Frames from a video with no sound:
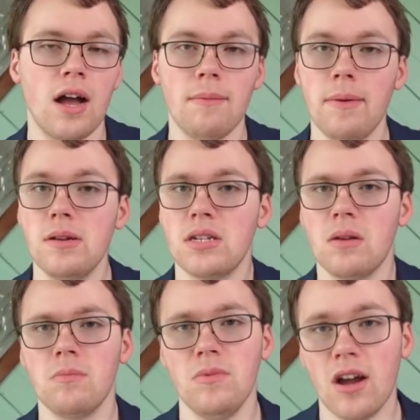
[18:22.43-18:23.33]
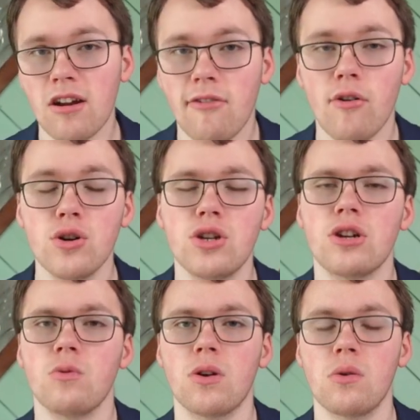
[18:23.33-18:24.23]
Maybe some younger forwards who
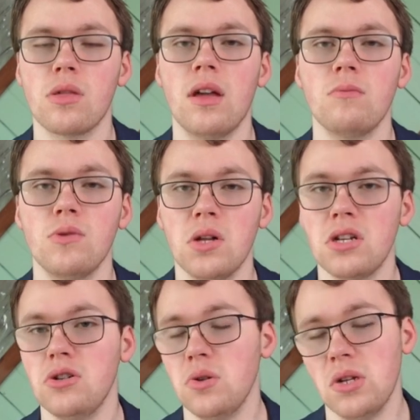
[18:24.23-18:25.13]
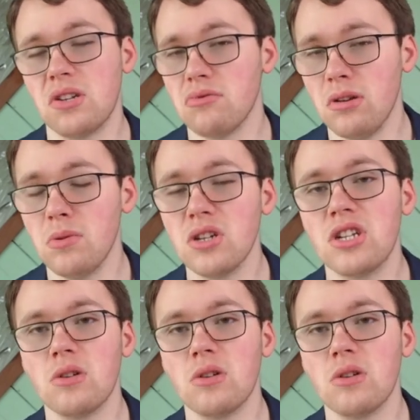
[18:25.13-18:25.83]
can work with them while they're doing this rebuild.